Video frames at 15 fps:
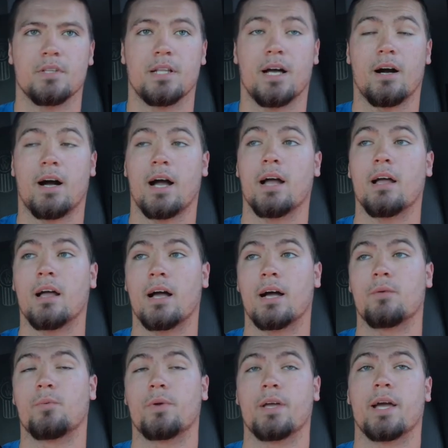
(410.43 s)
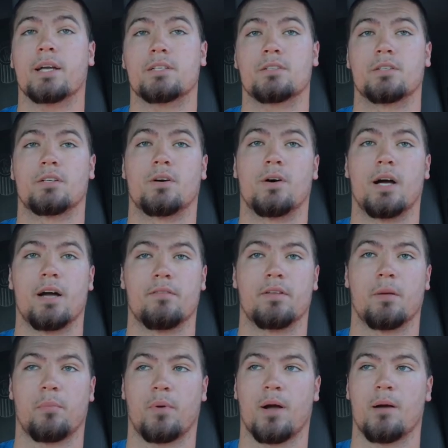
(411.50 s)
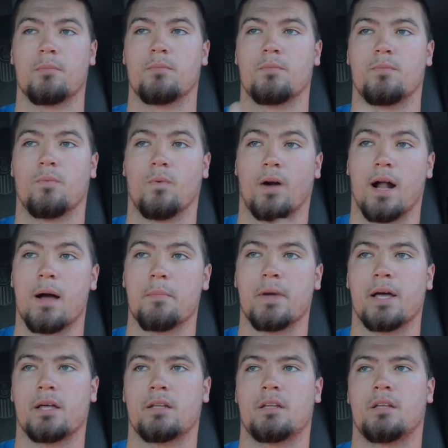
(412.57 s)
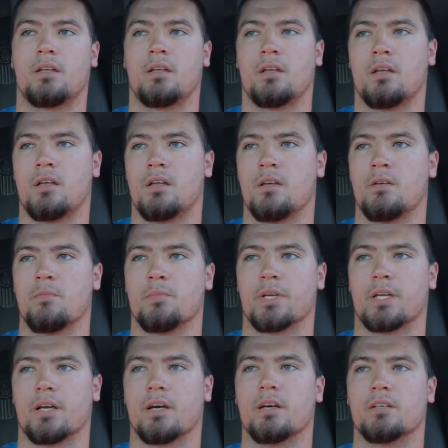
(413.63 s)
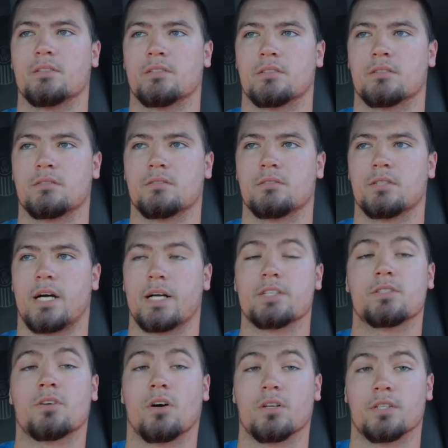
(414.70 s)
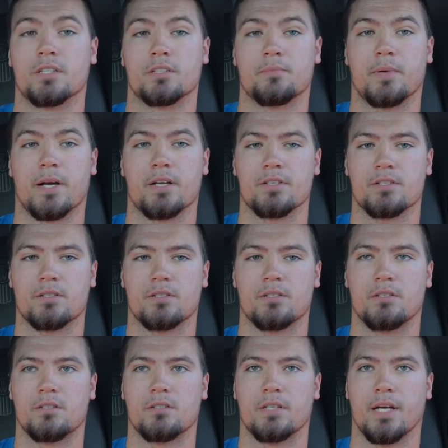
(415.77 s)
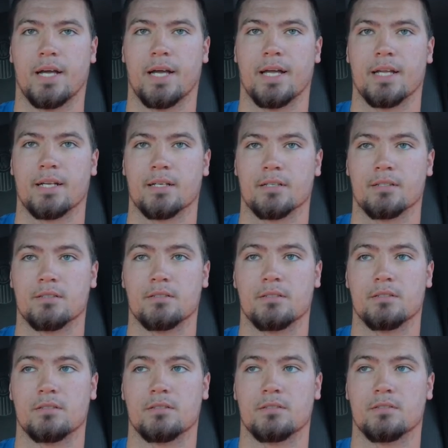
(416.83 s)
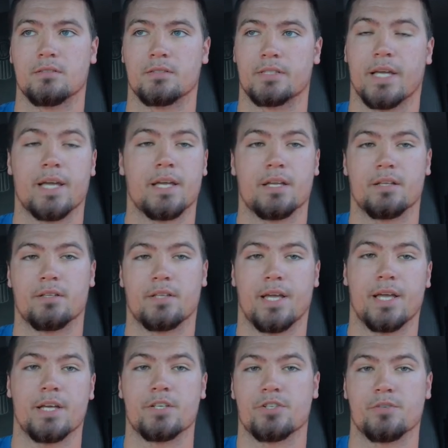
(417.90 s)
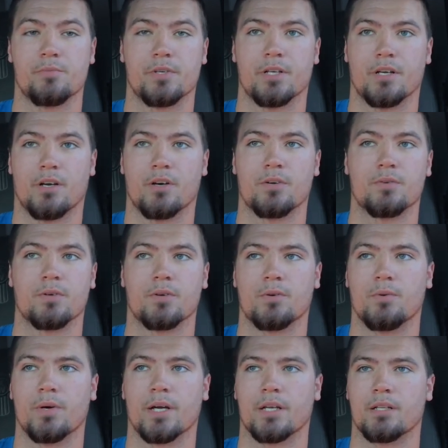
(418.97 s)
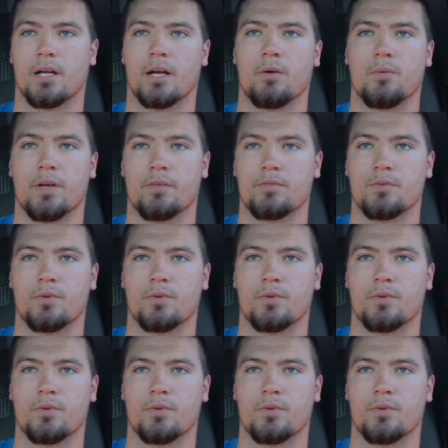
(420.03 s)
Now, I, I we actually don't have that problem where I'm at because I just called dispatch and they they issue me a code real quick. I, uh, we have